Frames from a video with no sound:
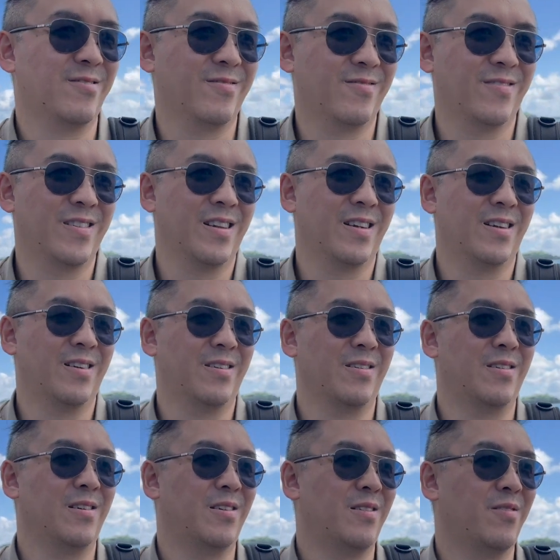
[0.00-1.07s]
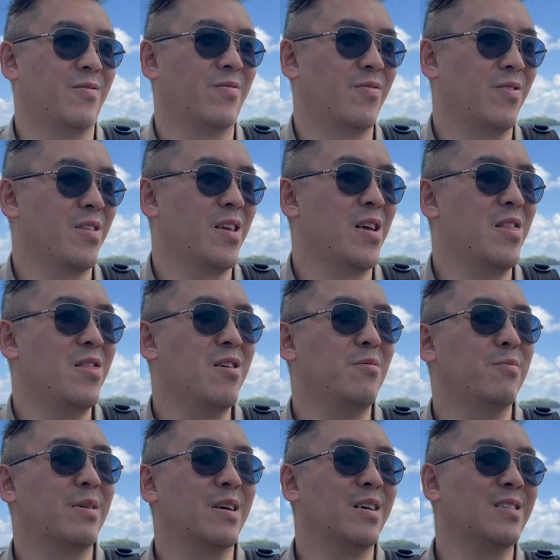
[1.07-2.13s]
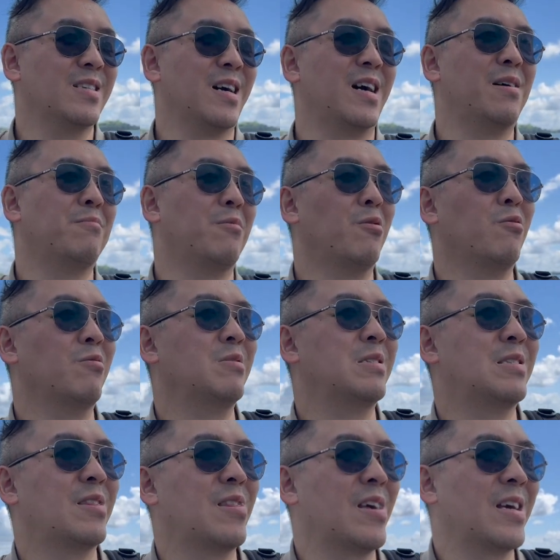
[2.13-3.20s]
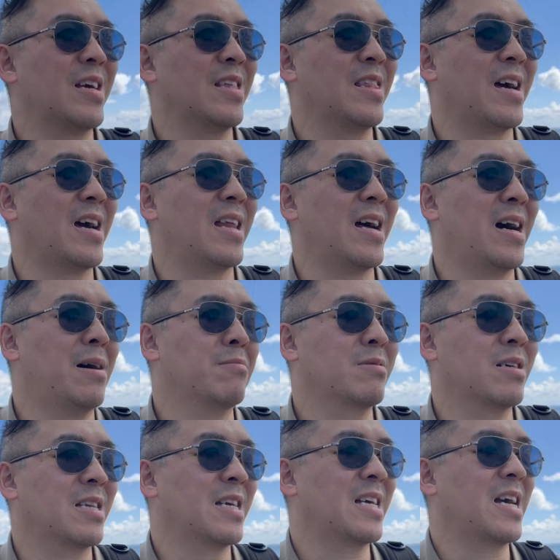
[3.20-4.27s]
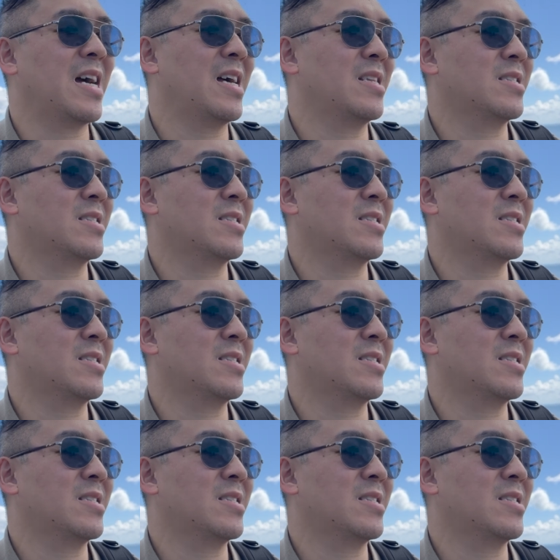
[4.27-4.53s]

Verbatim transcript: Oh really? I didn't know that. No, because I'm always thinking that I'm gonna get